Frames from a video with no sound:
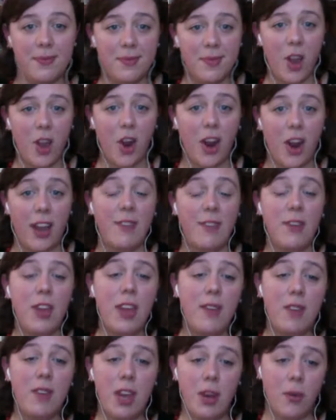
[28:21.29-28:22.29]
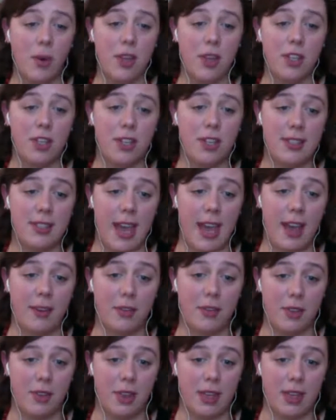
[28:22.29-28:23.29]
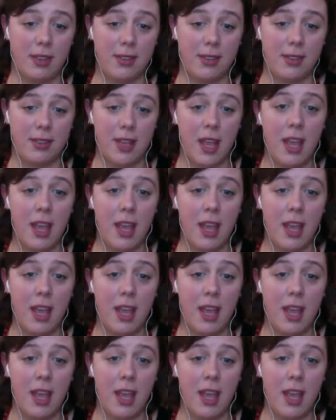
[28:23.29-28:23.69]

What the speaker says: All right, if you have any questions after this,